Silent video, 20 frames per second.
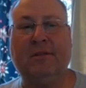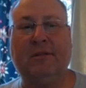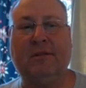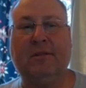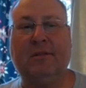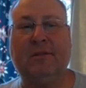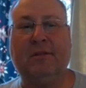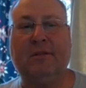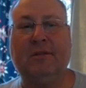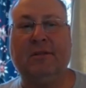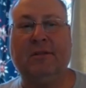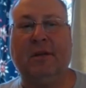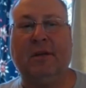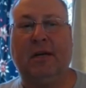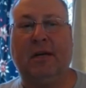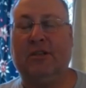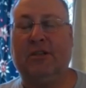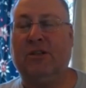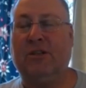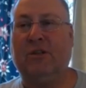Ah, uh, sure,
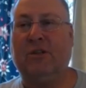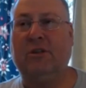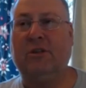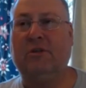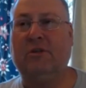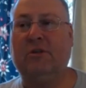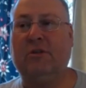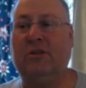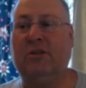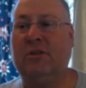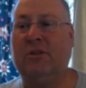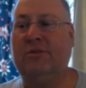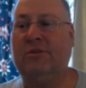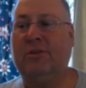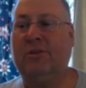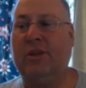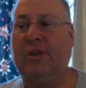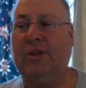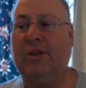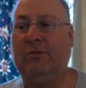sure. For you, uh,
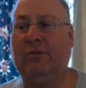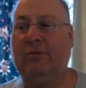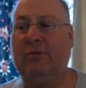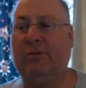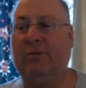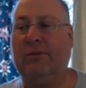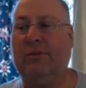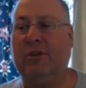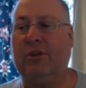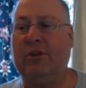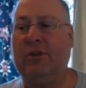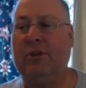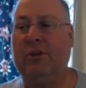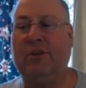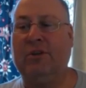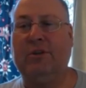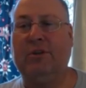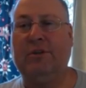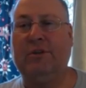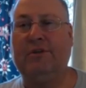of think, course. You know,
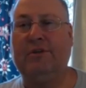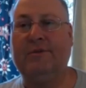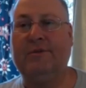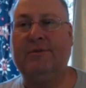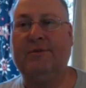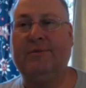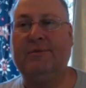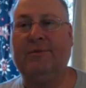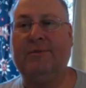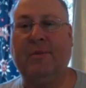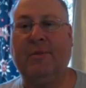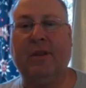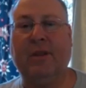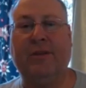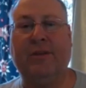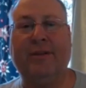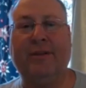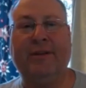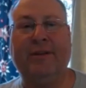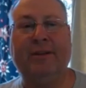being that this could be.
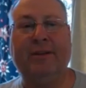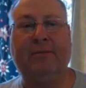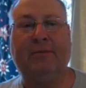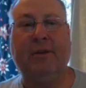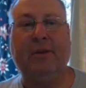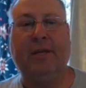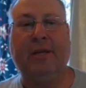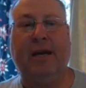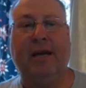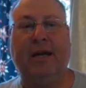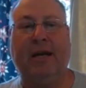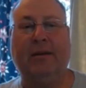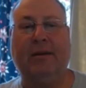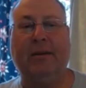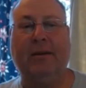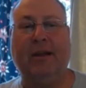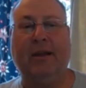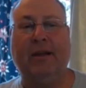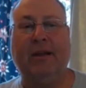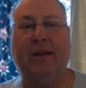Well, yeah, I, it,
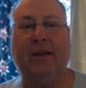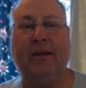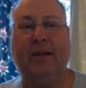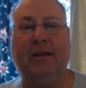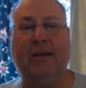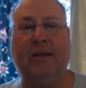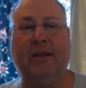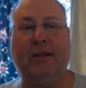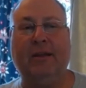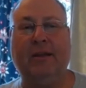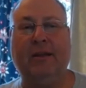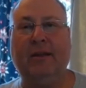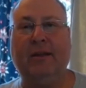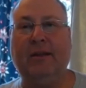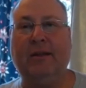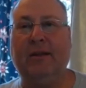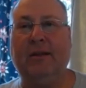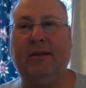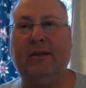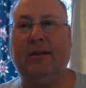wind and land.
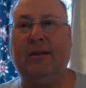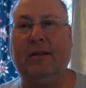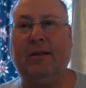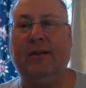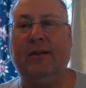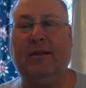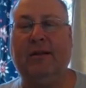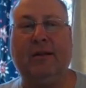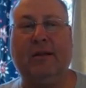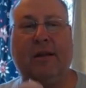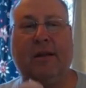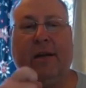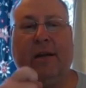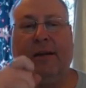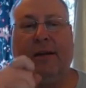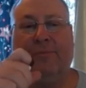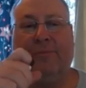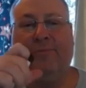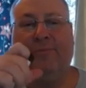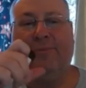Okay.
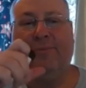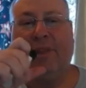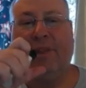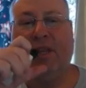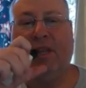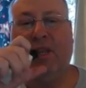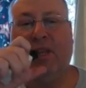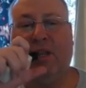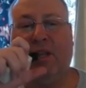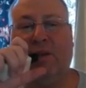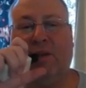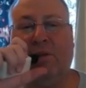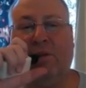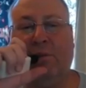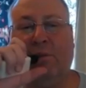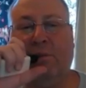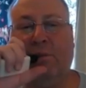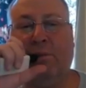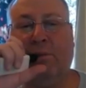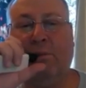Um,
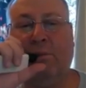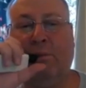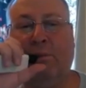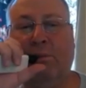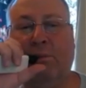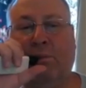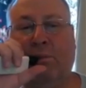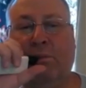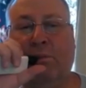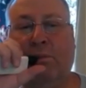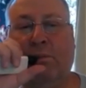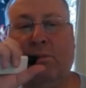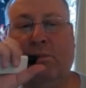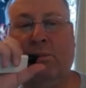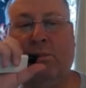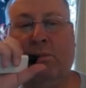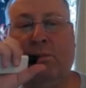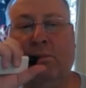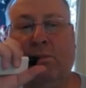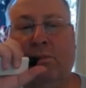
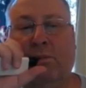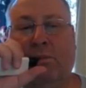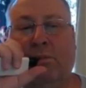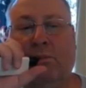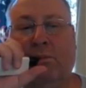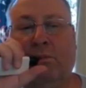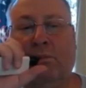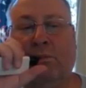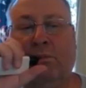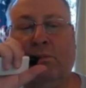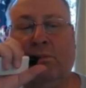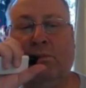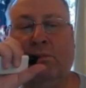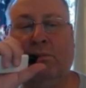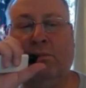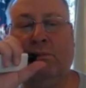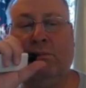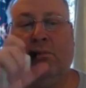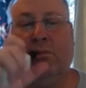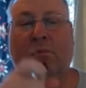and
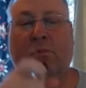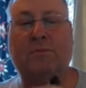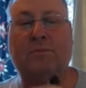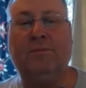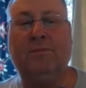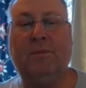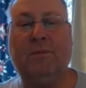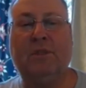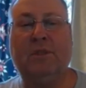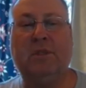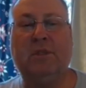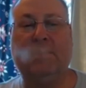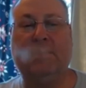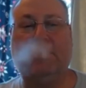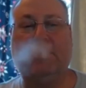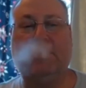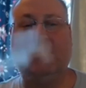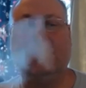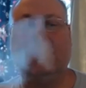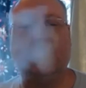um,
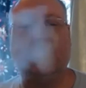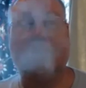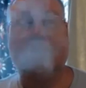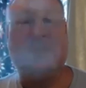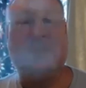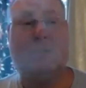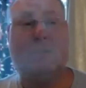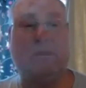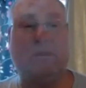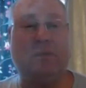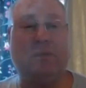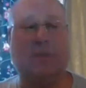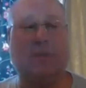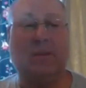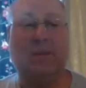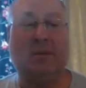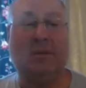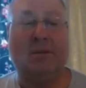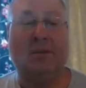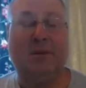yeah, some obviously
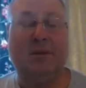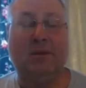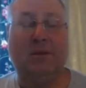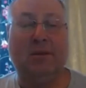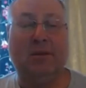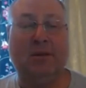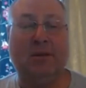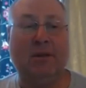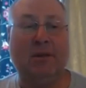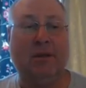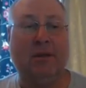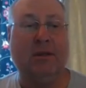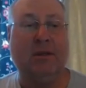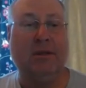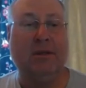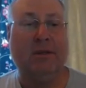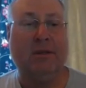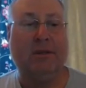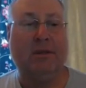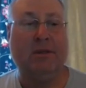some general
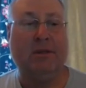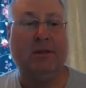fighters.